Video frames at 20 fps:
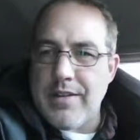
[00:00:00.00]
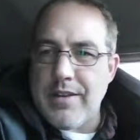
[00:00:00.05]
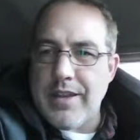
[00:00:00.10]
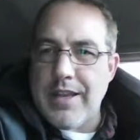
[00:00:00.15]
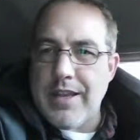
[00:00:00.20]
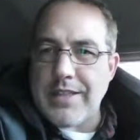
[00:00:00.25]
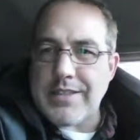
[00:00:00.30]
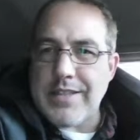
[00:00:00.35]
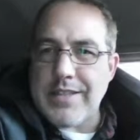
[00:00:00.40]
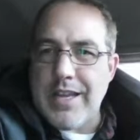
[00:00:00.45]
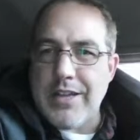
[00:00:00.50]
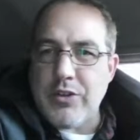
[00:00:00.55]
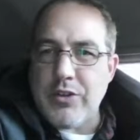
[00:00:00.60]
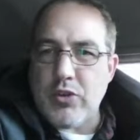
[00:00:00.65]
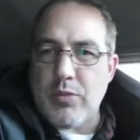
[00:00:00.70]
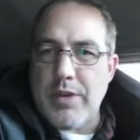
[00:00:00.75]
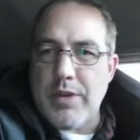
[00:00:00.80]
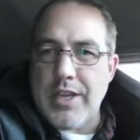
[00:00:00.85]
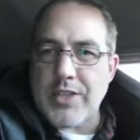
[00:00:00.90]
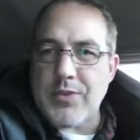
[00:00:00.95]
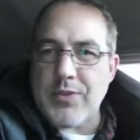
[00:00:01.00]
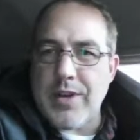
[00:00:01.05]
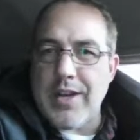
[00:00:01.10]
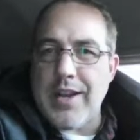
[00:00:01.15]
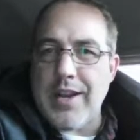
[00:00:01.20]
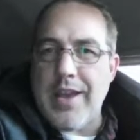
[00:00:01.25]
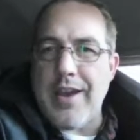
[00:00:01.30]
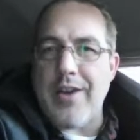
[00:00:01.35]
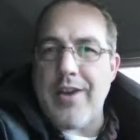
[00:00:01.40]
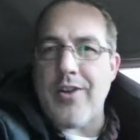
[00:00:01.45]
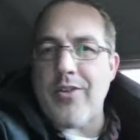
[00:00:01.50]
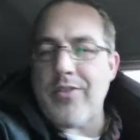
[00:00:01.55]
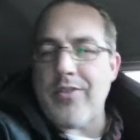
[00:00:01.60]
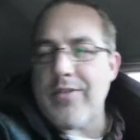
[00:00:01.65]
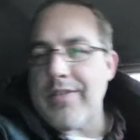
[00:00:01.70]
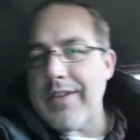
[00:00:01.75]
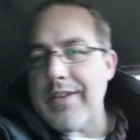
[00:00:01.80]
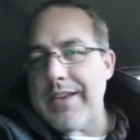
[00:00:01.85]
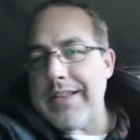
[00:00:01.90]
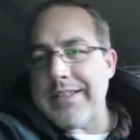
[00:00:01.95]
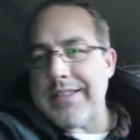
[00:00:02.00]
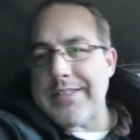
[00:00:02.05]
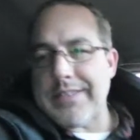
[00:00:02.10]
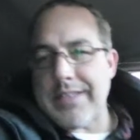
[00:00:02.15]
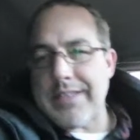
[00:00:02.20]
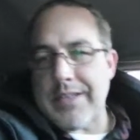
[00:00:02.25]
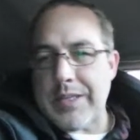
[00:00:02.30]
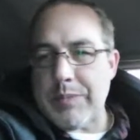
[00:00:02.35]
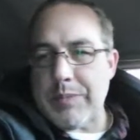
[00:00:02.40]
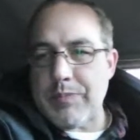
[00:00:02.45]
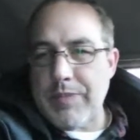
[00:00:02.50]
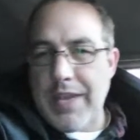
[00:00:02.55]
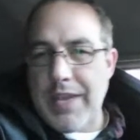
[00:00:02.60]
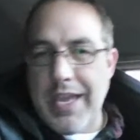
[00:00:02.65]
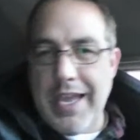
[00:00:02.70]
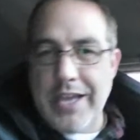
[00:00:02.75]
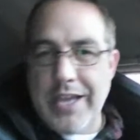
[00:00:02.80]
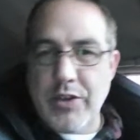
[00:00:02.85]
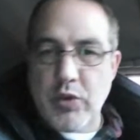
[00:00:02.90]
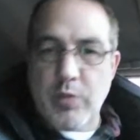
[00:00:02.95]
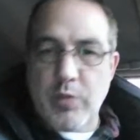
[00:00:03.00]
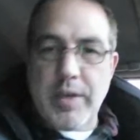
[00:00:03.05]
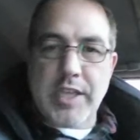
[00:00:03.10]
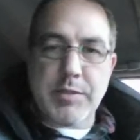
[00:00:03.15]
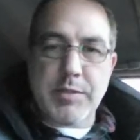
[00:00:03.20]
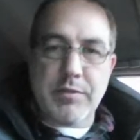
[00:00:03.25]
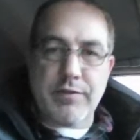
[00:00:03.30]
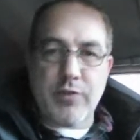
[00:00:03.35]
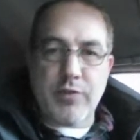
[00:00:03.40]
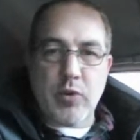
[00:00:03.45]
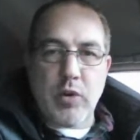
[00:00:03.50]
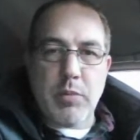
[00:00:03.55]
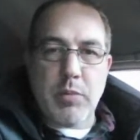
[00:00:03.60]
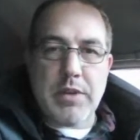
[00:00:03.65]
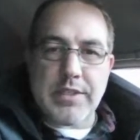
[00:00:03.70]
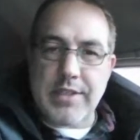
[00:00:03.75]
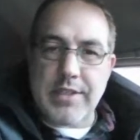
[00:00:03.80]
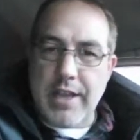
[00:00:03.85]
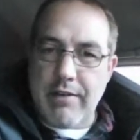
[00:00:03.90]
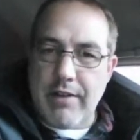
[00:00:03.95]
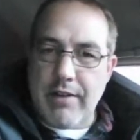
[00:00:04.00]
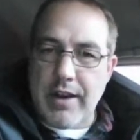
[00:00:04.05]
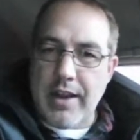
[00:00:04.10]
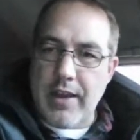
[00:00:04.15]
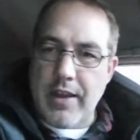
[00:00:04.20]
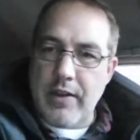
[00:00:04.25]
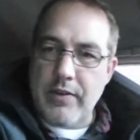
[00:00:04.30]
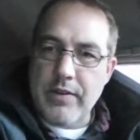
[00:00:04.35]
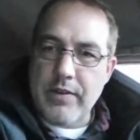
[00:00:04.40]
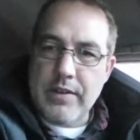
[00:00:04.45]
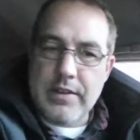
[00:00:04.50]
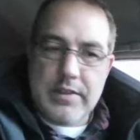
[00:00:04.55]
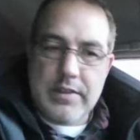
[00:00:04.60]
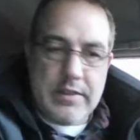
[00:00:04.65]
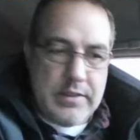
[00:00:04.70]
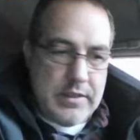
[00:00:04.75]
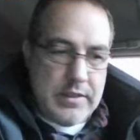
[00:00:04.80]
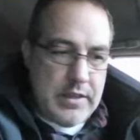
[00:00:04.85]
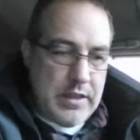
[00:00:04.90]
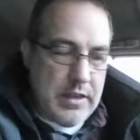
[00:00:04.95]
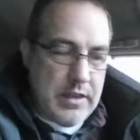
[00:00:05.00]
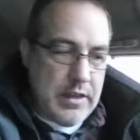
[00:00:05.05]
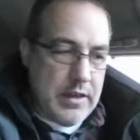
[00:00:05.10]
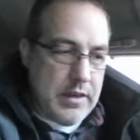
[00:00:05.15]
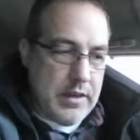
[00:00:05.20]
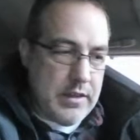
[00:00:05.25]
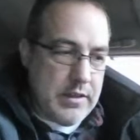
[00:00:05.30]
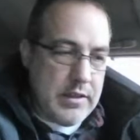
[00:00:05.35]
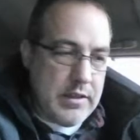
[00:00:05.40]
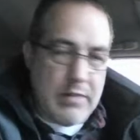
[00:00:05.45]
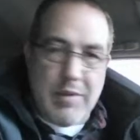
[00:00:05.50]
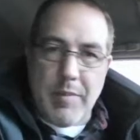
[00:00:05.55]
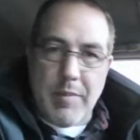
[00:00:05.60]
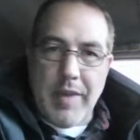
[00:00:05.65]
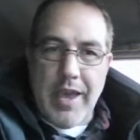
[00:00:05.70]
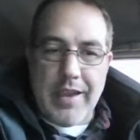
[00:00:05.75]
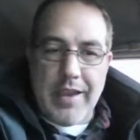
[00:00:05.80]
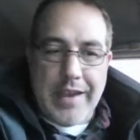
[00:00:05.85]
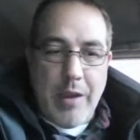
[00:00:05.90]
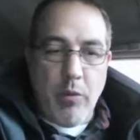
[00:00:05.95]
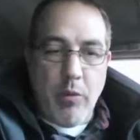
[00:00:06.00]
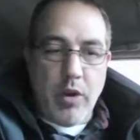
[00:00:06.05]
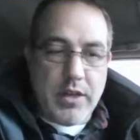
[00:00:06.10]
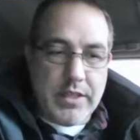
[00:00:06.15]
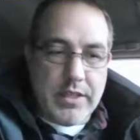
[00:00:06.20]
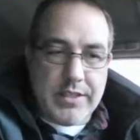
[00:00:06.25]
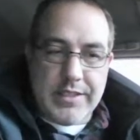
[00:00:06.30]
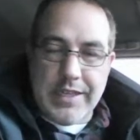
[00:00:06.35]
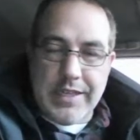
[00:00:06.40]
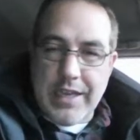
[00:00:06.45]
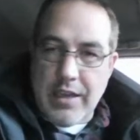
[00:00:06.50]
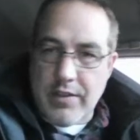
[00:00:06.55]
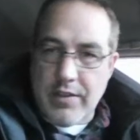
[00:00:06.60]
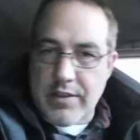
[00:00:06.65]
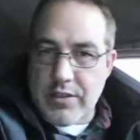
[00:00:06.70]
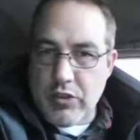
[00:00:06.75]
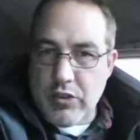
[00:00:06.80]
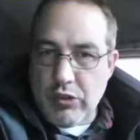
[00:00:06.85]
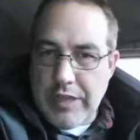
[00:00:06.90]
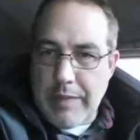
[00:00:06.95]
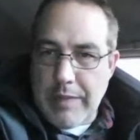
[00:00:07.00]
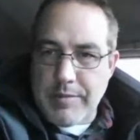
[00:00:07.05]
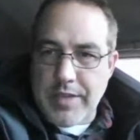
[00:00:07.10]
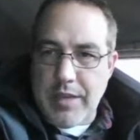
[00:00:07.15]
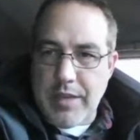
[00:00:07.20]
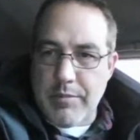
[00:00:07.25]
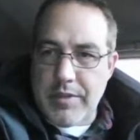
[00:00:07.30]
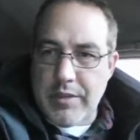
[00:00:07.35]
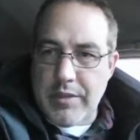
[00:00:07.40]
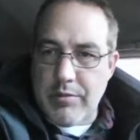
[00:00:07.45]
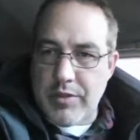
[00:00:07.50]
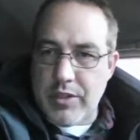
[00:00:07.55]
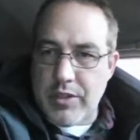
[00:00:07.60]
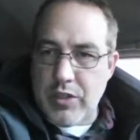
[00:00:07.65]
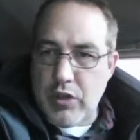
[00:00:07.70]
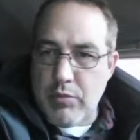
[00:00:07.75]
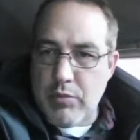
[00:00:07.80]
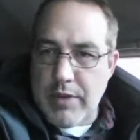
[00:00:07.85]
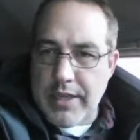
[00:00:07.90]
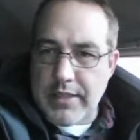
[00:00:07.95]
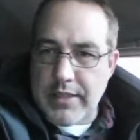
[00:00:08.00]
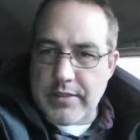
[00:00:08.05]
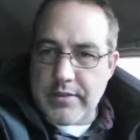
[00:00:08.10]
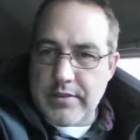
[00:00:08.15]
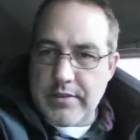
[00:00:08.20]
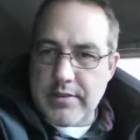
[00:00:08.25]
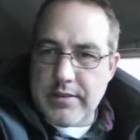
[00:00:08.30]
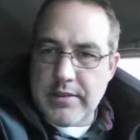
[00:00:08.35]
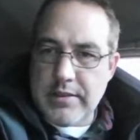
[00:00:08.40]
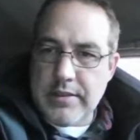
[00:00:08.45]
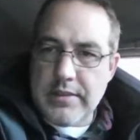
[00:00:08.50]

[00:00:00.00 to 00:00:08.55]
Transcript: Yeah, it's not dual mics right now. It's I had dual mics before, but it's not right now. They're in my bag. I wanted to see how this new laptop did with the new mics.